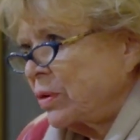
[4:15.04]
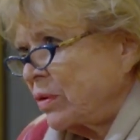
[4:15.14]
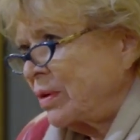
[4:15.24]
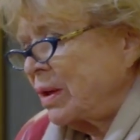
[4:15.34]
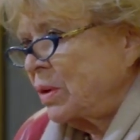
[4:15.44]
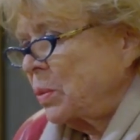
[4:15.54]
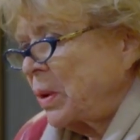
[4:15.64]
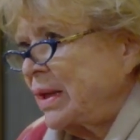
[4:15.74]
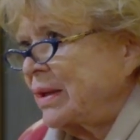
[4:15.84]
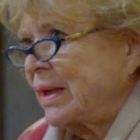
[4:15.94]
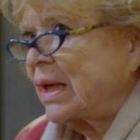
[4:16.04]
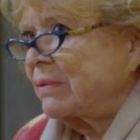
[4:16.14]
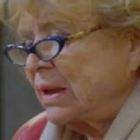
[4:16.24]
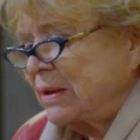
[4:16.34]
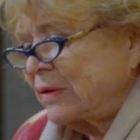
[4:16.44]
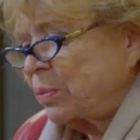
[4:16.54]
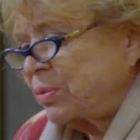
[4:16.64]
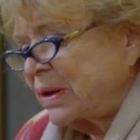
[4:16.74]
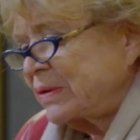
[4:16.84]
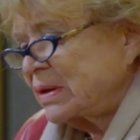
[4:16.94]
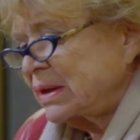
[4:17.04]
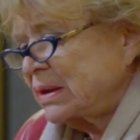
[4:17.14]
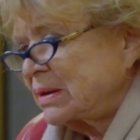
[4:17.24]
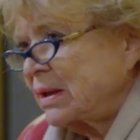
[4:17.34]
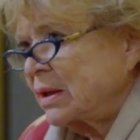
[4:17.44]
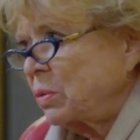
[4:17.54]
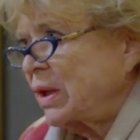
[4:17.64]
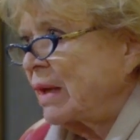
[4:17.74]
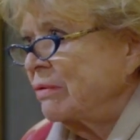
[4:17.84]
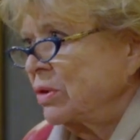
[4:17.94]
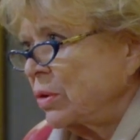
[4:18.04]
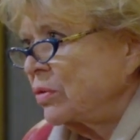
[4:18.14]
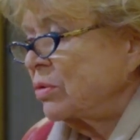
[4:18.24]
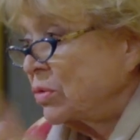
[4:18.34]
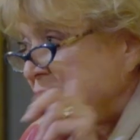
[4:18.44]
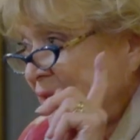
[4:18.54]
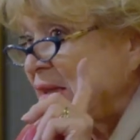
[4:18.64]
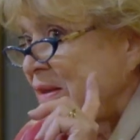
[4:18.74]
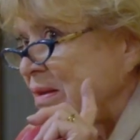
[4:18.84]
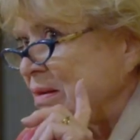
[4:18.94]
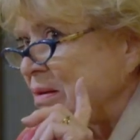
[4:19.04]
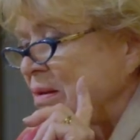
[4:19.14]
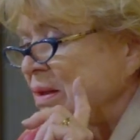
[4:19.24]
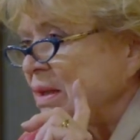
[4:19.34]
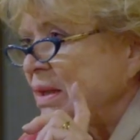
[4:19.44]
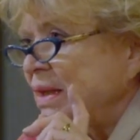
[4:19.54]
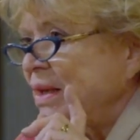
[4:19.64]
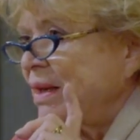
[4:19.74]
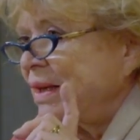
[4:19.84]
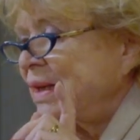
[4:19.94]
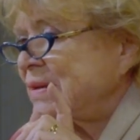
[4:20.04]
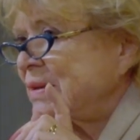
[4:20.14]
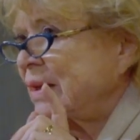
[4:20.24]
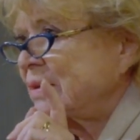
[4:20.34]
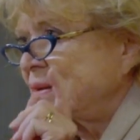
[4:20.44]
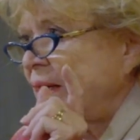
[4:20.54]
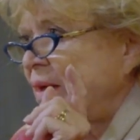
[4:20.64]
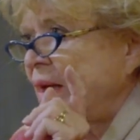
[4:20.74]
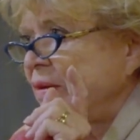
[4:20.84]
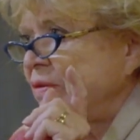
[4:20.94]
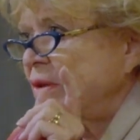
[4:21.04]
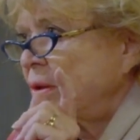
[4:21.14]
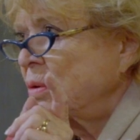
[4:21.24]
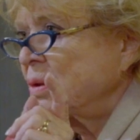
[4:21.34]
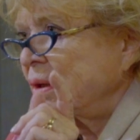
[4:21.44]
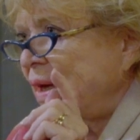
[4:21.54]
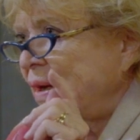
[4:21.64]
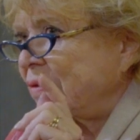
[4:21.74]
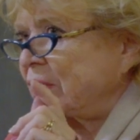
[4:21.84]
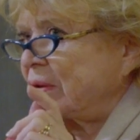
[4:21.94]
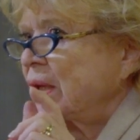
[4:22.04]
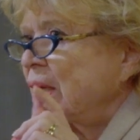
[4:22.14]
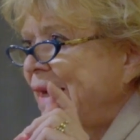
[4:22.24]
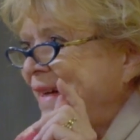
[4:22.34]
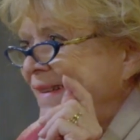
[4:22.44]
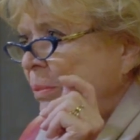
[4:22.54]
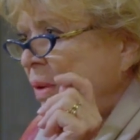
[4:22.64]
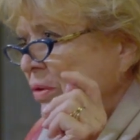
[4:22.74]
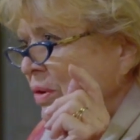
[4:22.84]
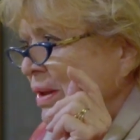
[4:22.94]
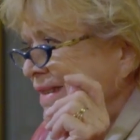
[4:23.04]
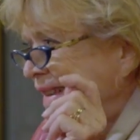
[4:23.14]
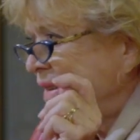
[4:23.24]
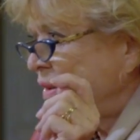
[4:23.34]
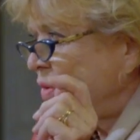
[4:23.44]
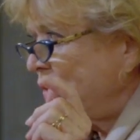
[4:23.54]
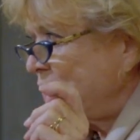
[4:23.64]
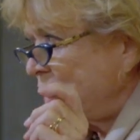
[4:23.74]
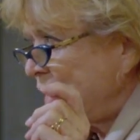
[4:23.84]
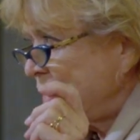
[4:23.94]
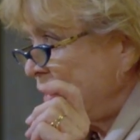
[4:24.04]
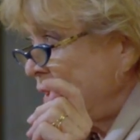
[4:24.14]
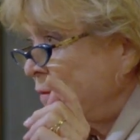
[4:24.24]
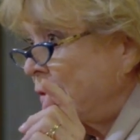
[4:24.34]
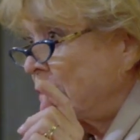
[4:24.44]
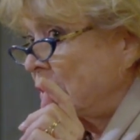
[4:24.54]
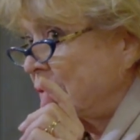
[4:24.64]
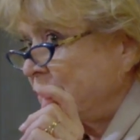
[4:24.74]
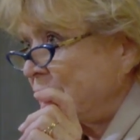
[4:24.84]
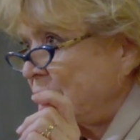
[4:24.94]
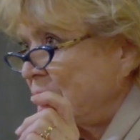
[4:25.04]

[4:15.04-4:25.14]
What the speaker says: the way they have interpreted it, and we have not resisted, is that as long as an American interest is involved,